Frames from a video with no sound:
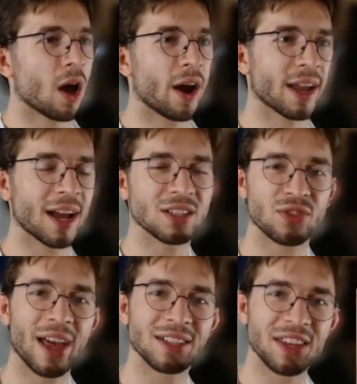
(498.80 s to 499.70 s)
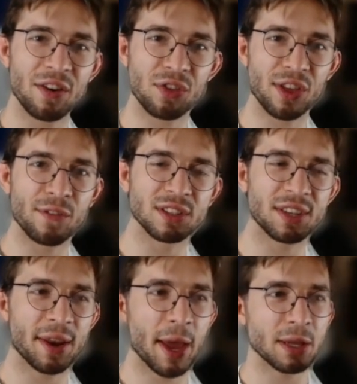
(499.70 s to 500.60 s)
All right, guys, so that's everything for
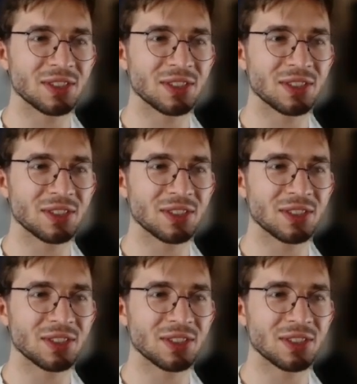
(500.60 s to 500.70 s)
today.